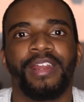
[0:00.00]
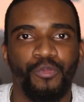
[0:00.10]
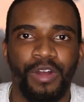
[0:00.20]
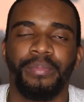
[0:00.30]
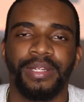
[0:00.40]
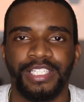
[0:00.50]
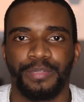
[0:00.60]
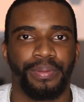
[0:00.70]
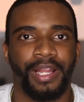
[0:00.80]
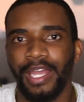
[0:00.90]
and women
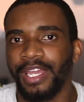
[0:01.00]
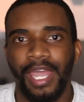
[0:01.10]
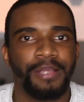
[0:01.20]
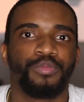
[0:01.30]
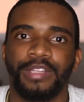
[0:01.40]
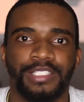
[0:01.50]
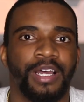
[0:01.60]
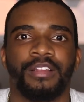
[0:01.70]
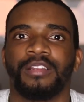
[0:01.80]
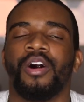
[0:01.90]
just playing games with each
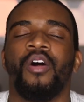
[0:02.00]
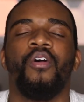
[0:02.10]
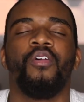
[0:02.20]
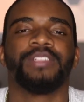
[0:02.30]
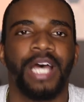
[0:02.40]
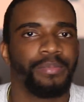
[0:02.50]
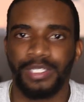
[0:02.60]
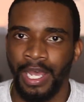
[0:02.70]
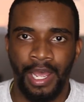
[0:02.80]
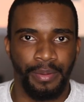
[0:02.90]
other the whole time, just